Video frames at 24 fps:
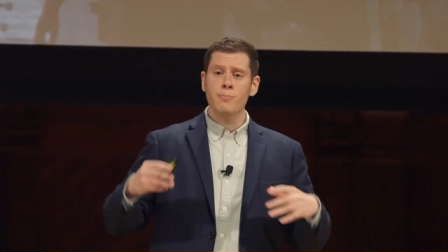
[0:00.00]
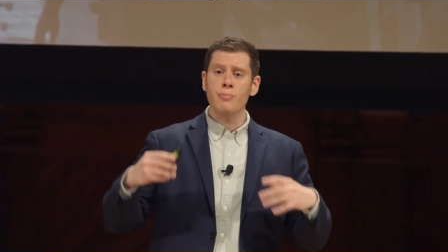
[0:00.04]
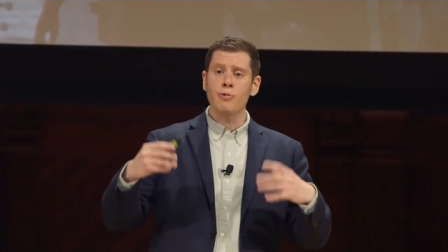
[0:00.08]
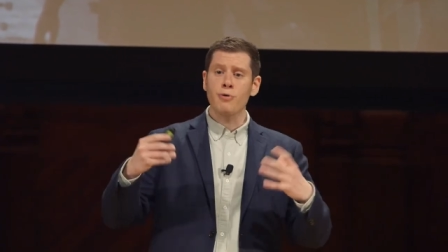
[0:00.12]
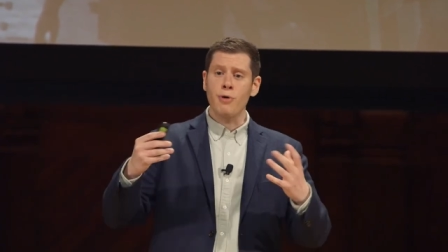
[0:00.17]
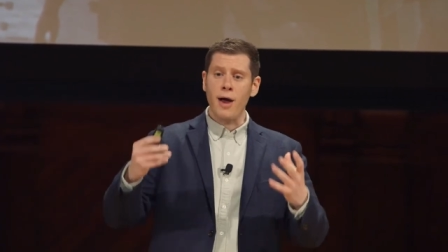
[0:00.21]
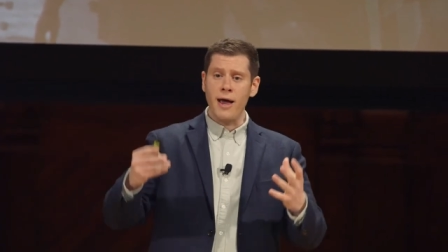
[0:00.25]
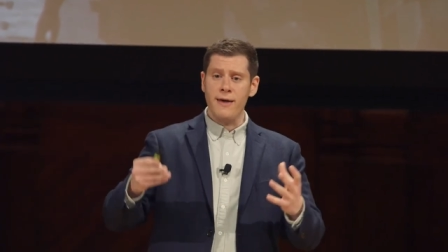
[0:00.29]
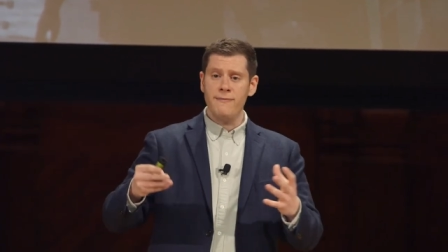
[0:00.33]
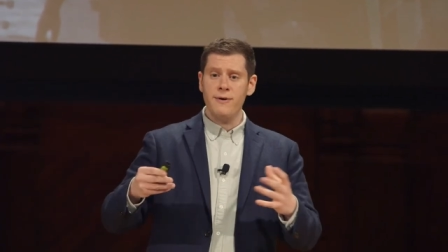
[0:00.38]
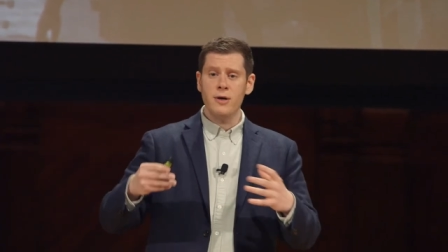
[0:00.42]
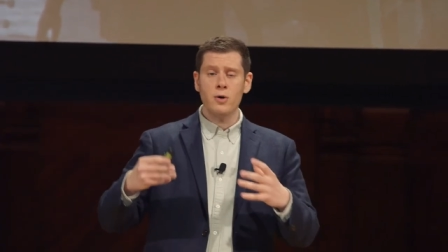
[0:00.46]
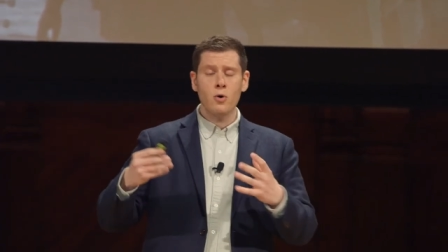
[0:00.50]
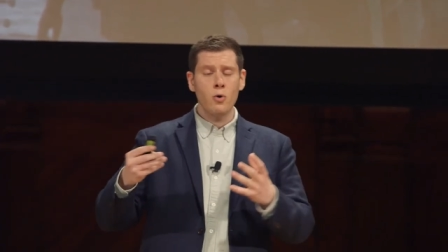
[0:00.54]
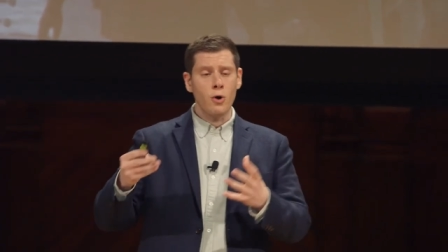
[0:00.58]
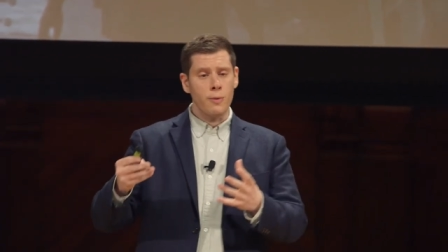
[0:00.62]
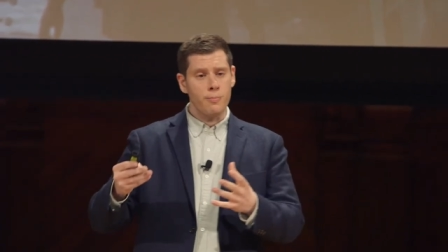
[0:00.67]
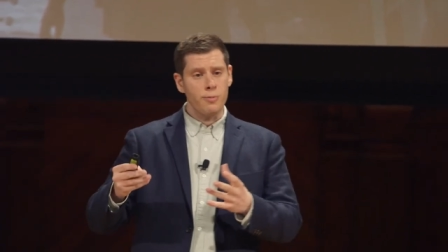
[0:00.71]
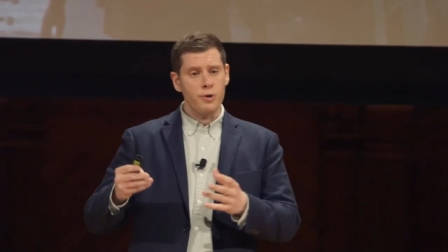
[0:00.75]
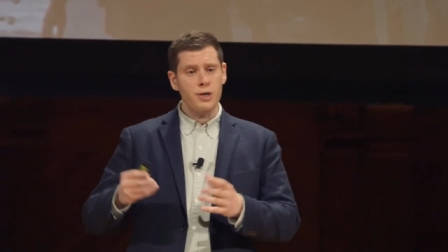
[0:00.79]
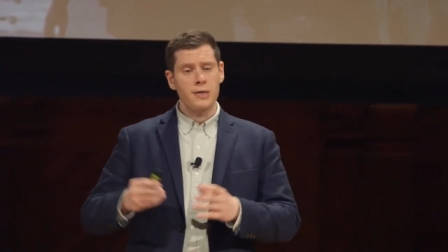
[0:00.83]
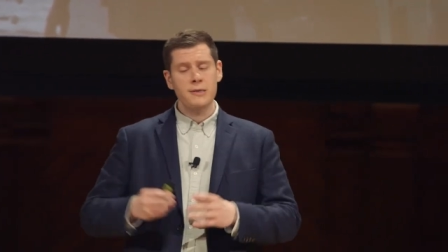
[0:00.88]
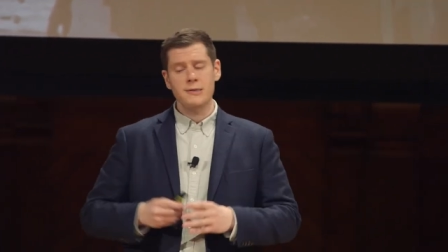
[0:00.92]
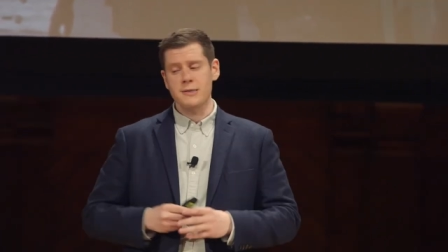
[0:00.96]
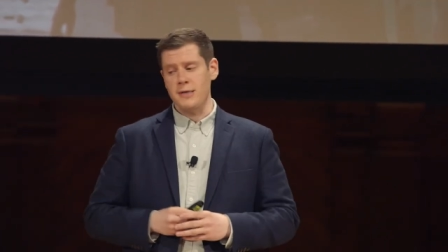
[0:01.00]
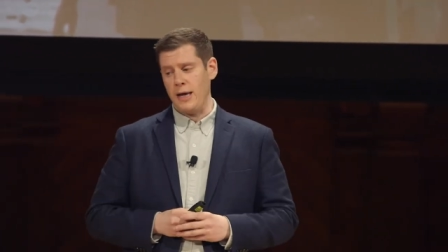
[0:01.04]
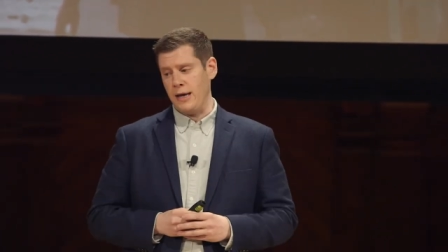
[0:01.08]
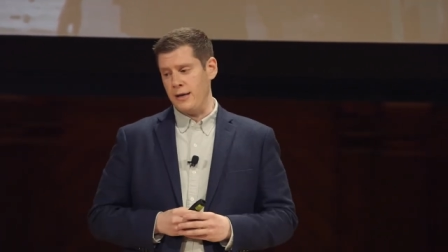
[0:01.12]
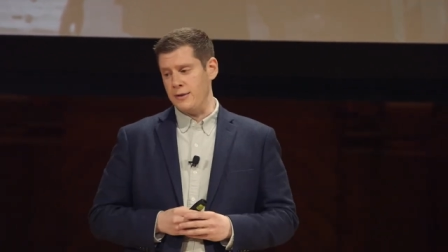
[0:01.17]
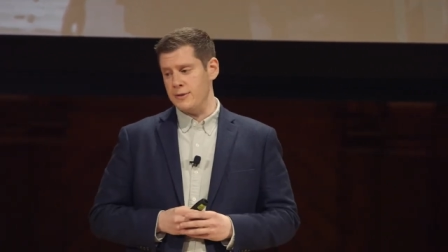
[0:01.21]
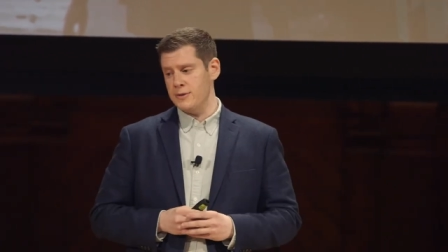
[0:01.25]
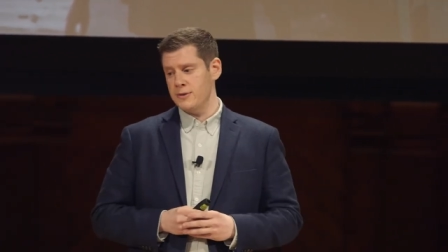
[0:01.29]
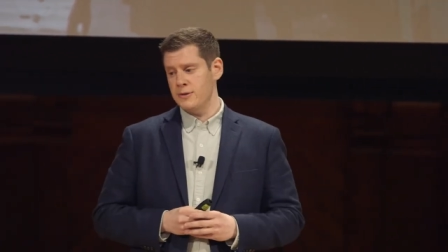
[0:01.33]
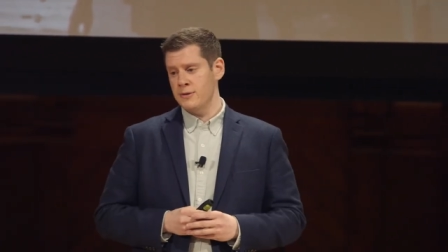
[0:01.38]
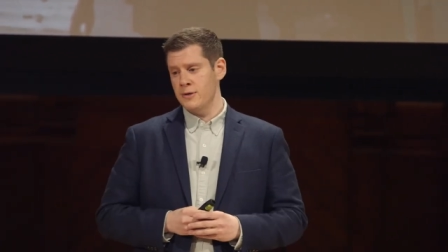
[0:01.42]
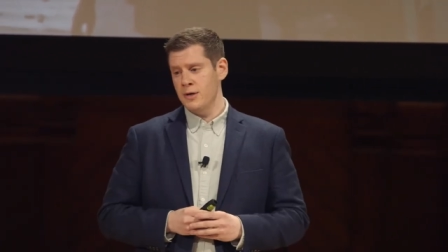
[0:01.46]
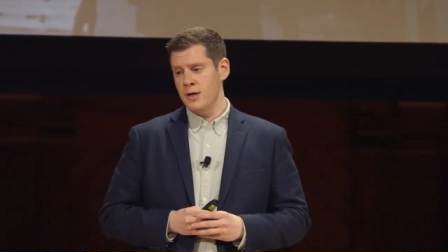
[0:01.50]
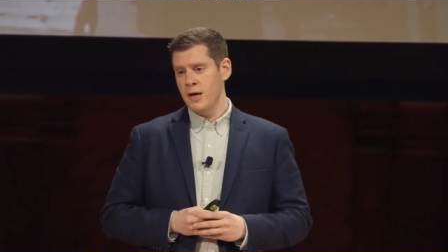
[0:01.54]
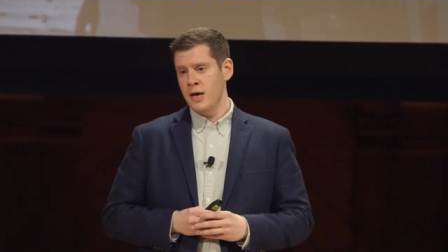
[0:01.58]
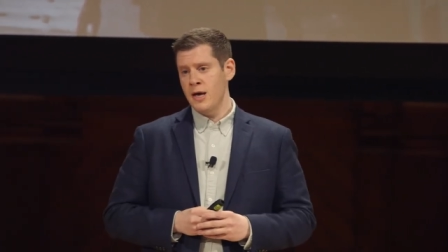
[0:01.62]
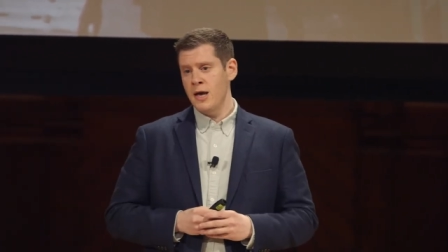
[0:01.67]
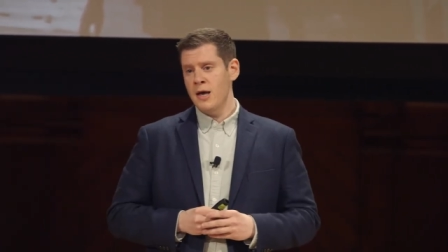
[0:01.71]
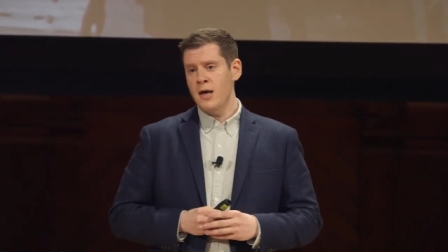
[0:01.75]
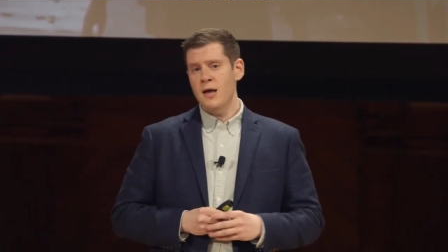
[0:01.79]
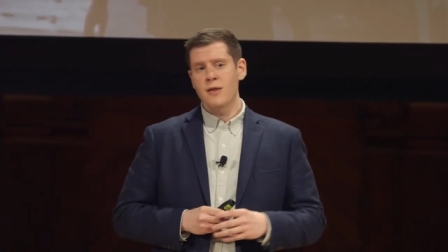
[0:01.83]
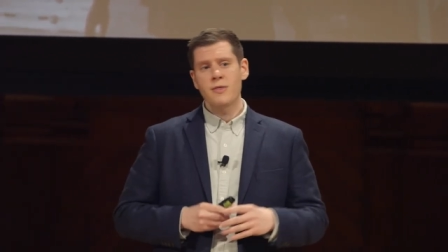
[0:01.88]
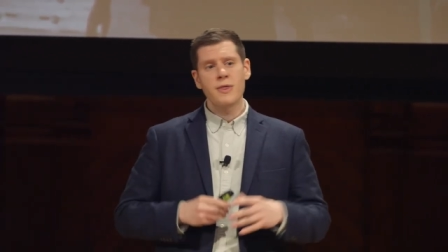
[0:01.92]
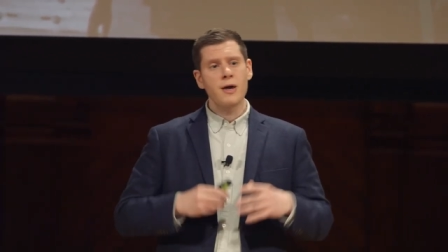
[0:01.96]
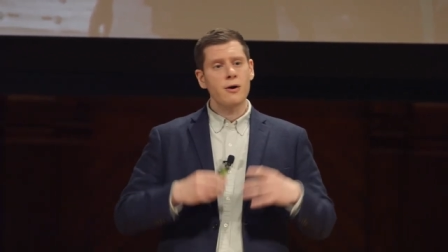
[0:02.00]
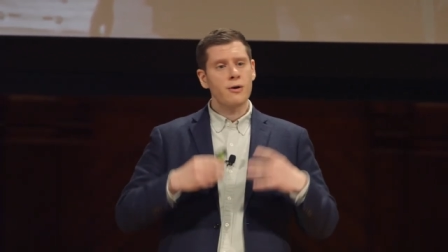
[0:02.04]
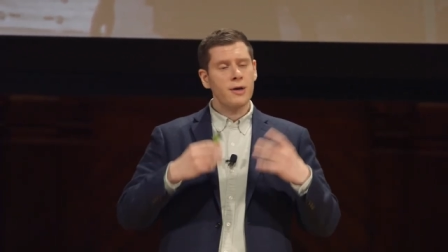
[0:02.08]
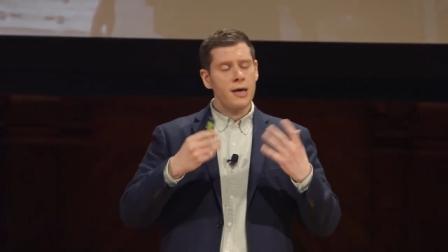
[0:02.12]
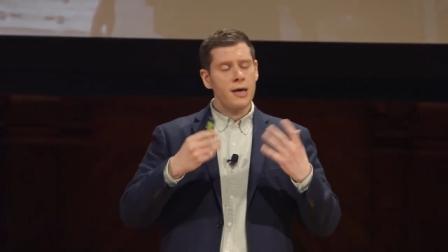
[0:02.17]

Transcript: private corporate estates, their